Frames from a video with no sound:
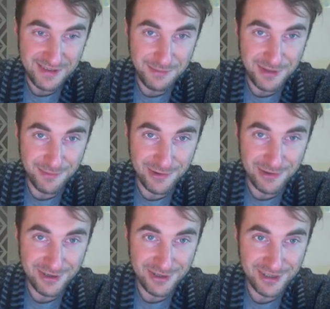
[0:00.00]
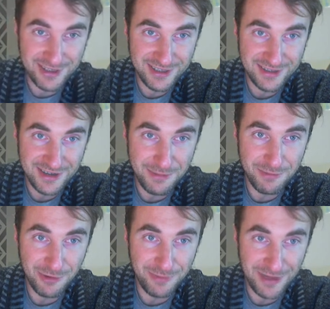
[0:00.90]
bit more
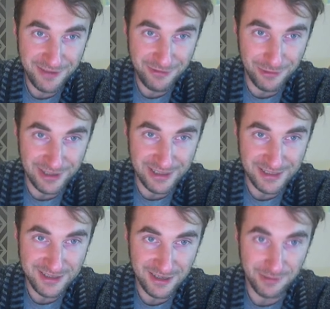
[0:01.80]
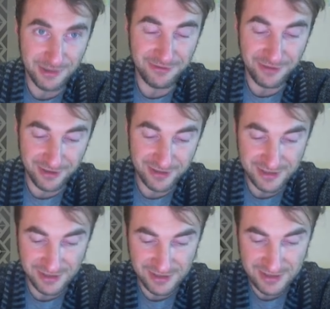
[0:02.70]
playfully. Let's talk about
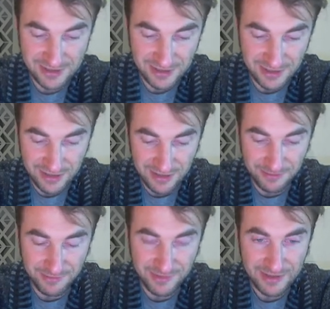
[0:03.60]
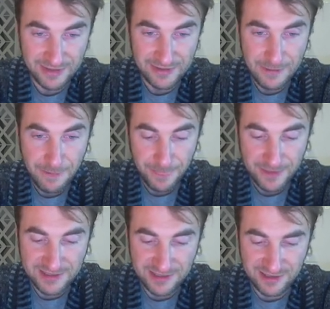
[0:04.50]
foxes.
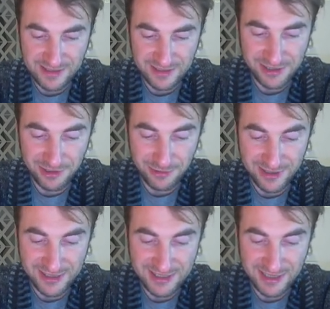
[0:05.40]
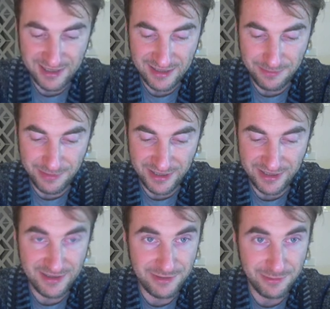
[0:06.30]
So I think she already said it, but